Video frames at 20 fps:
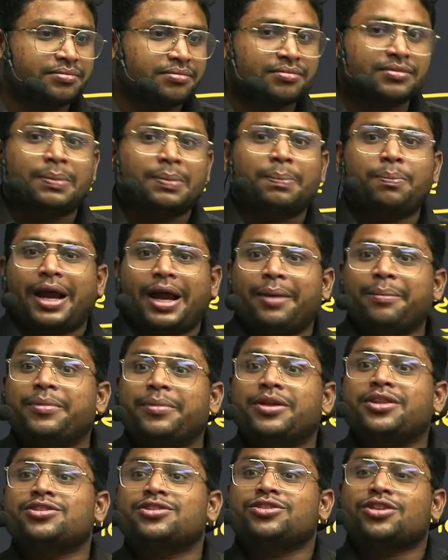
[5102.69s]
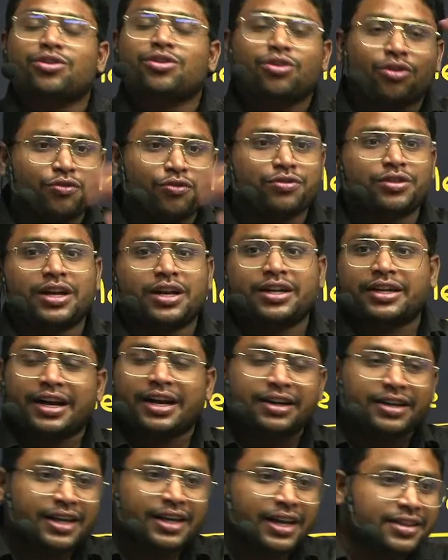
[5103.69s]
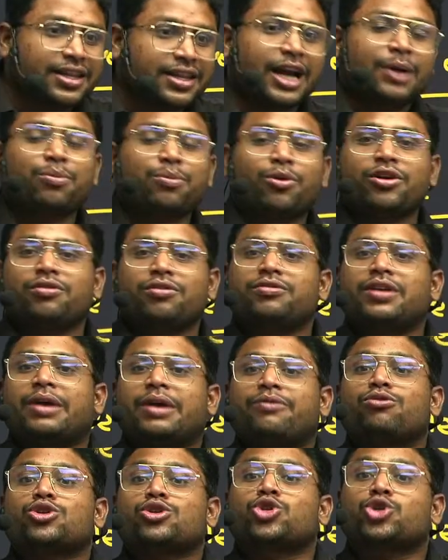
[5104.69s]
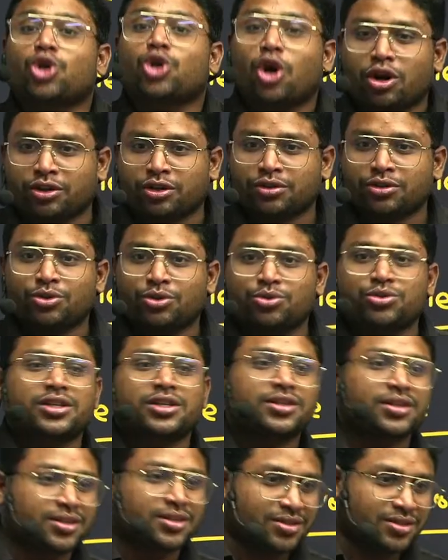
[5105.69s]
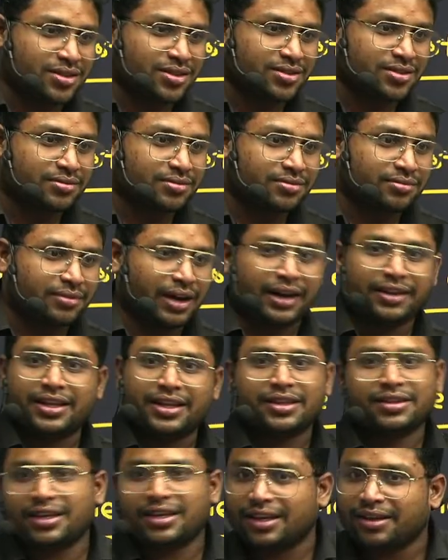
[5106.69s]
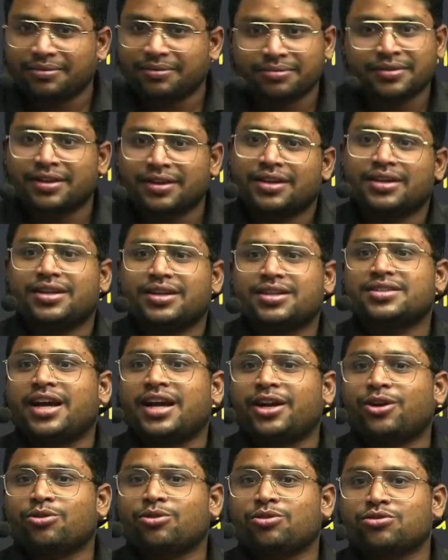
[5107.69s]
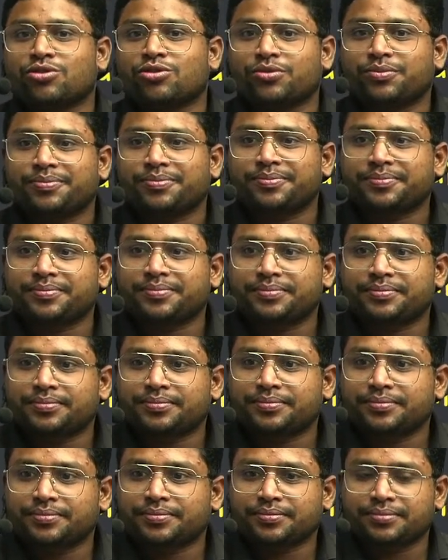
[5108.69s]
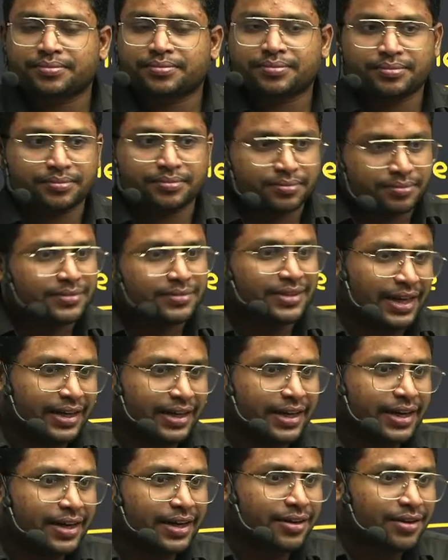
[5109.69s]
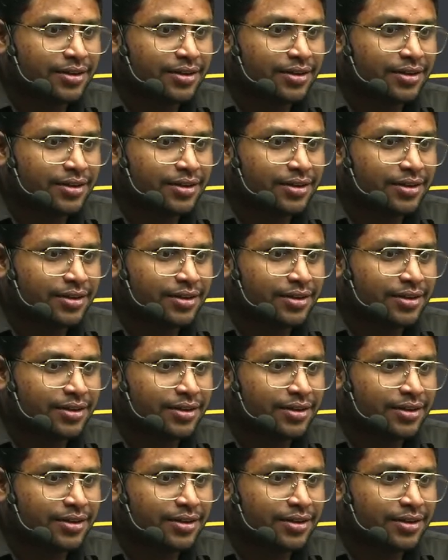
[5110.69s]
The Prime Minister of that country at that point of time was shocked to see the results. And then he resigned also. Getting it?